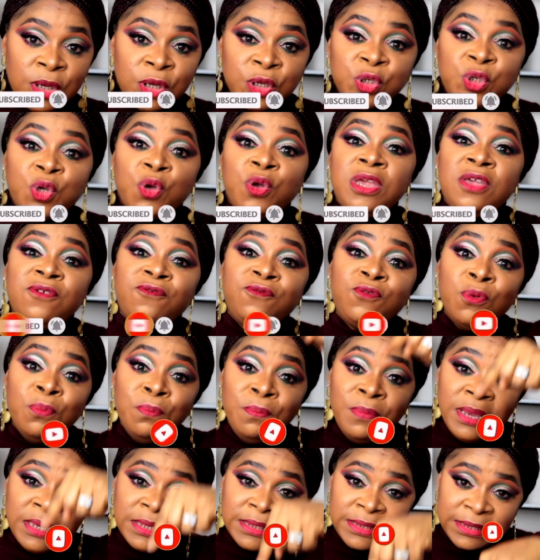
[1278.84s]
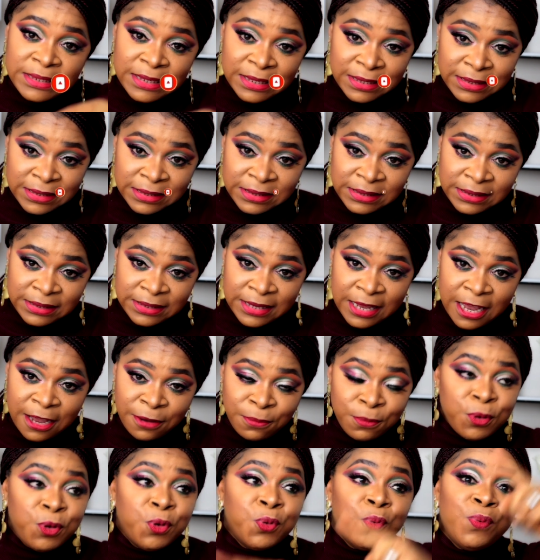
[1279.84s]
So if you missed it this
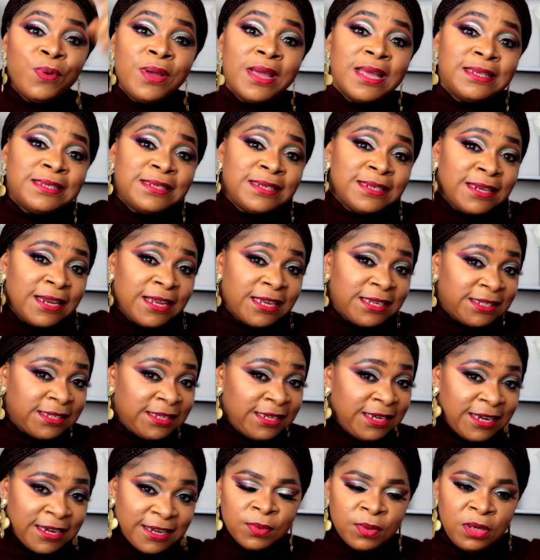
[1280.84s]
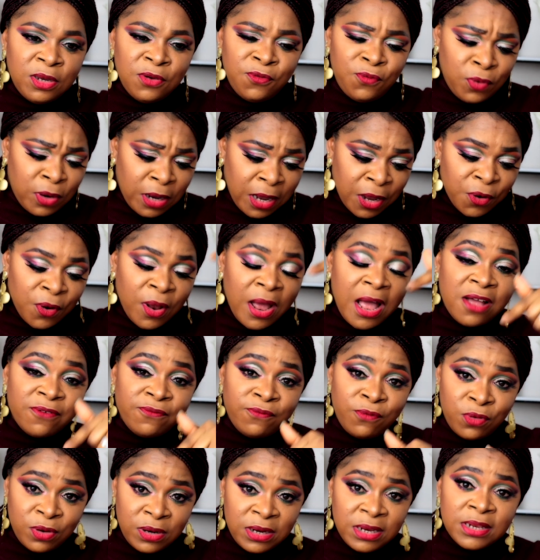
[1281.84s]
time, you'll get it next year. If you cannot
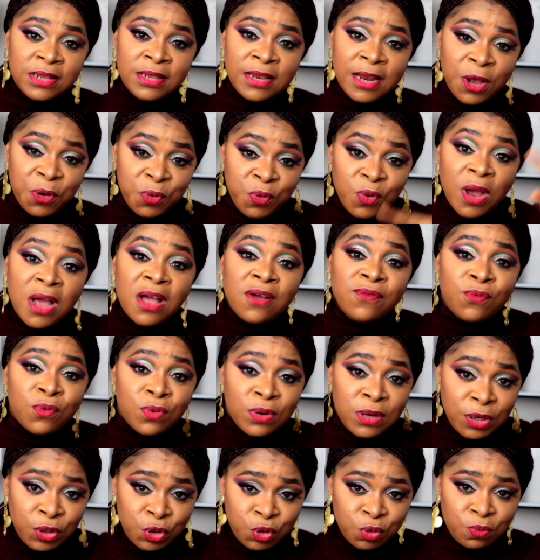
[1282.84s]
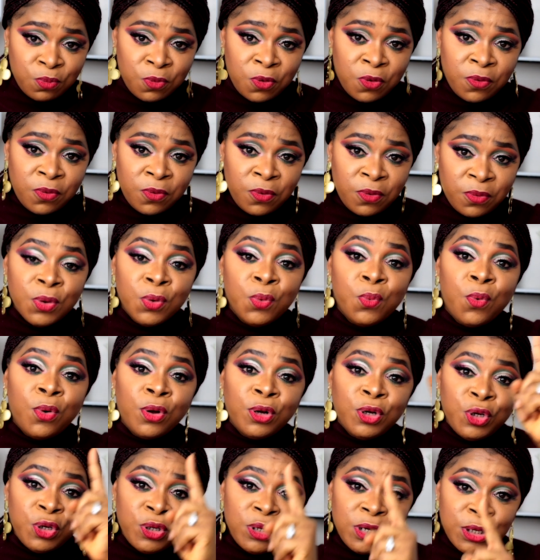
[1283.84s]
afford it now, you'll afford it tomorrow.
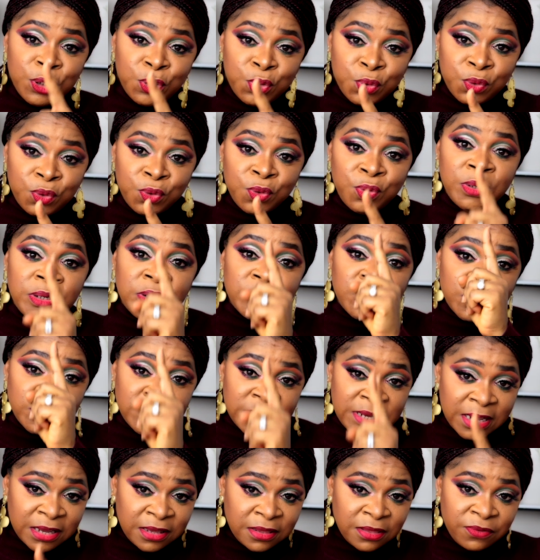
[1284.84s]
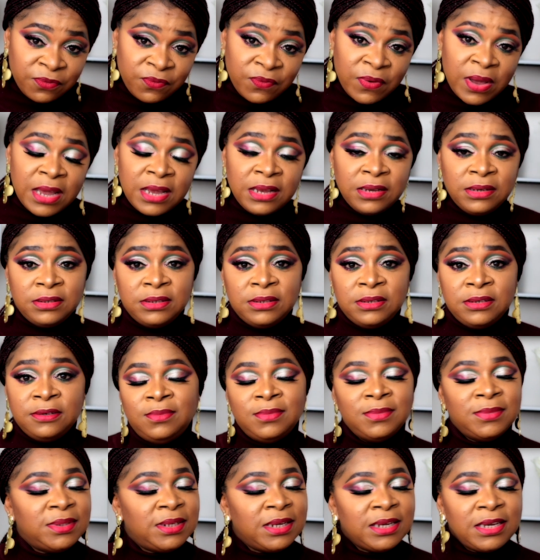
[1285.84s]
What you need to do is to sacrifice.
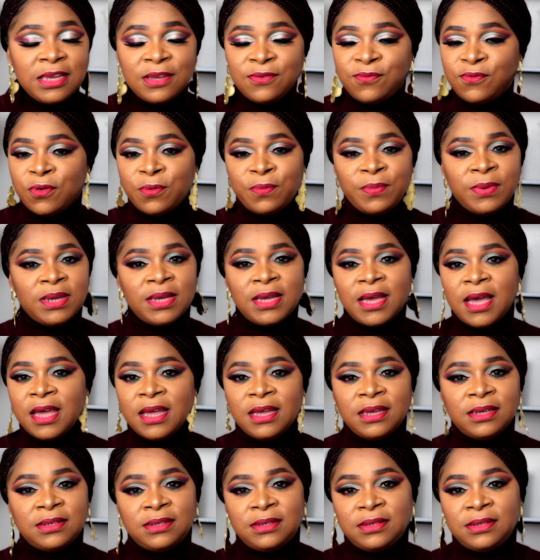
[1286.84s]
Take it from me, guys.